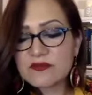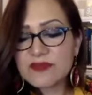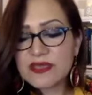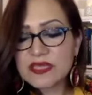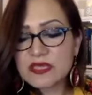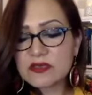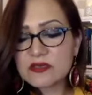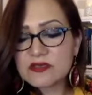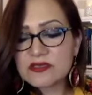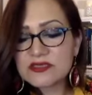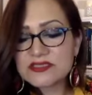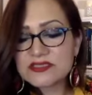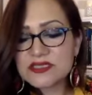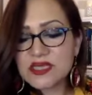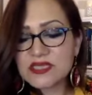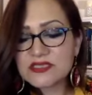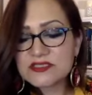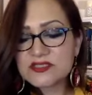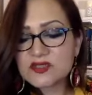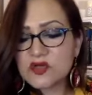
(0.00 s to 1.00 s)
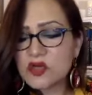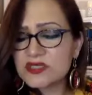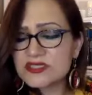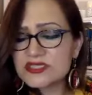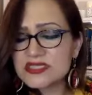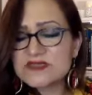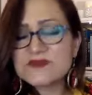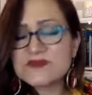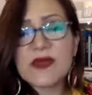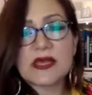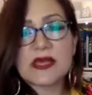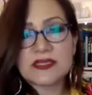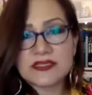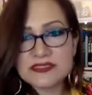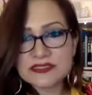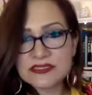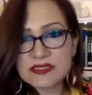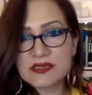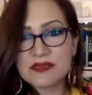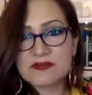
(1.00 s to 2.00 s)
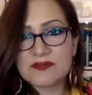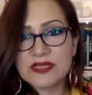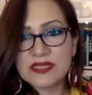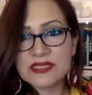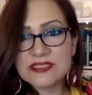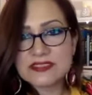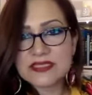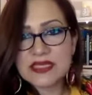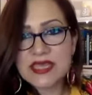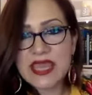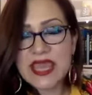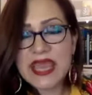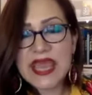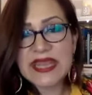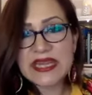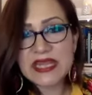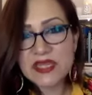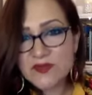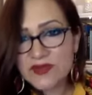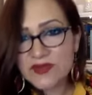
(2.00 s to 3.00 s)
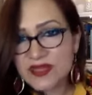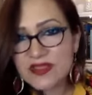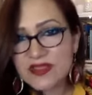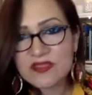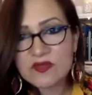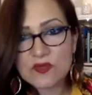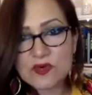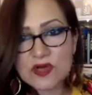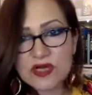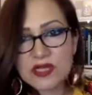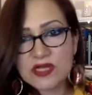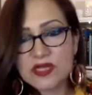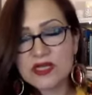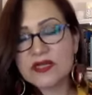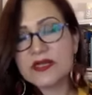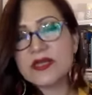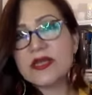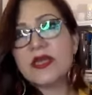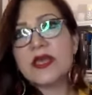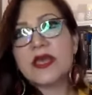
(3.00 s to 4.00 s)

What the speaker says: because it's not just Pakistan, but it's anywhere in the world.